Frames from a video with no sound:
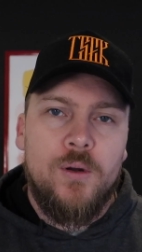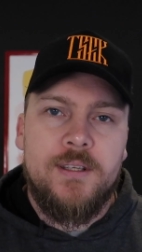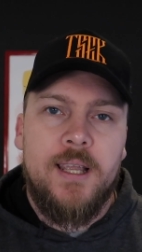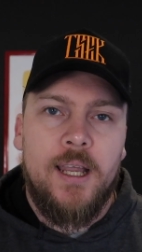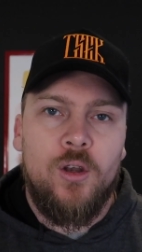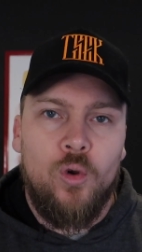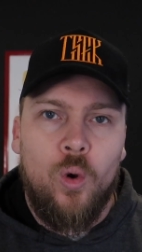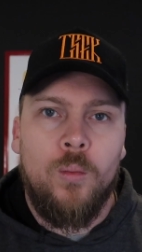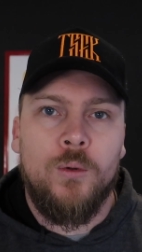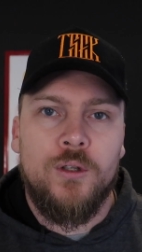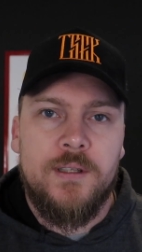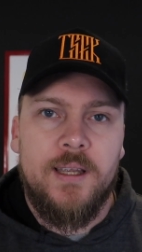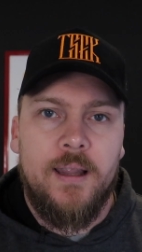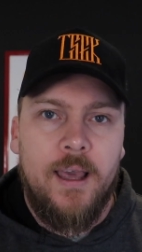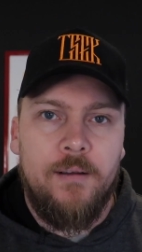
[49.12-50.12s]
is that normal,
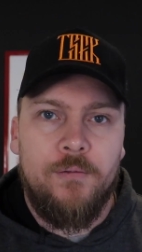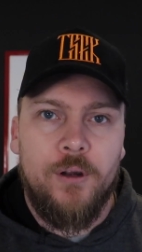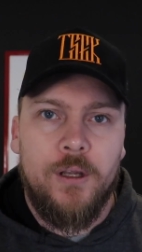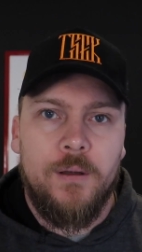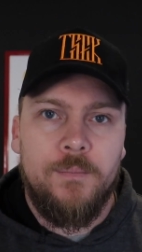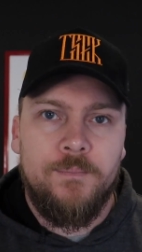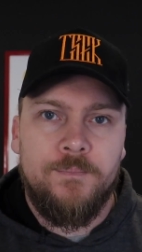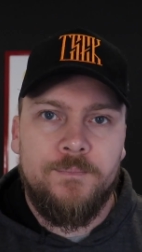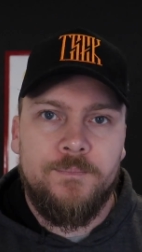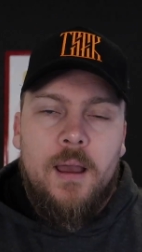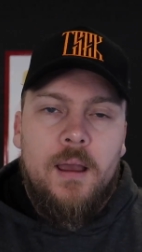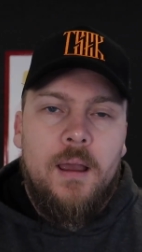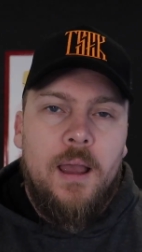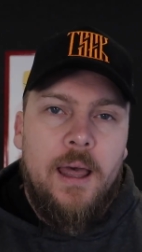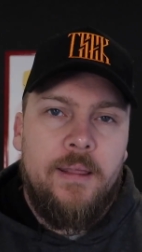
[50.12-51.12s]
South Africa?
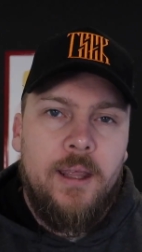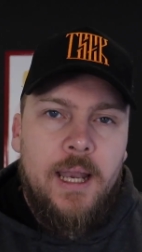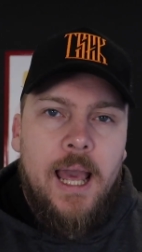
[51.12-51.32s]
And then